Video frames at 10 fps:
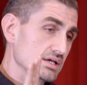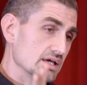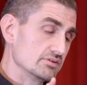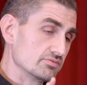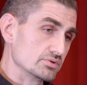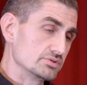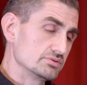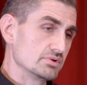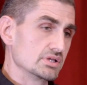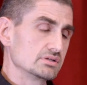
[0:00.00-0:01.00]
and afford
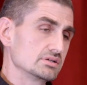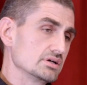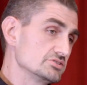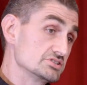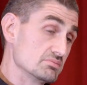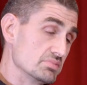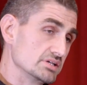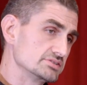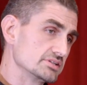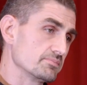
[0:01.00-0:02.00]
to rent just a
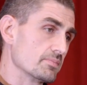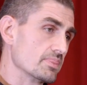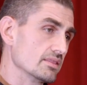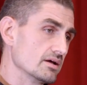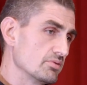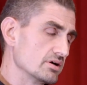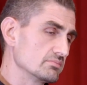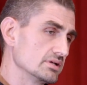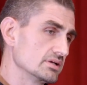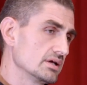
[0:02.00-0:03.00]
basic
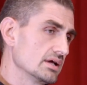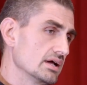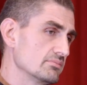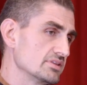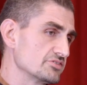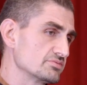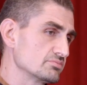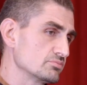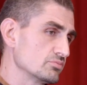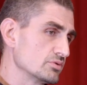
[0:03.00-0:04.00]
apartment. And that's
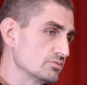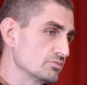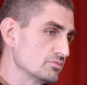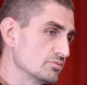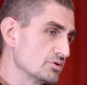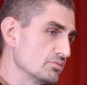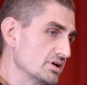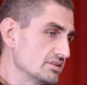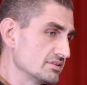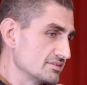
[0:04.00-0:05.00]
one
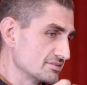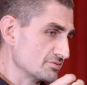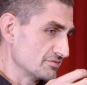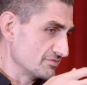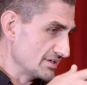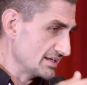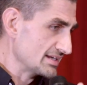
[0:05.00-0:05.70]
way that the sort of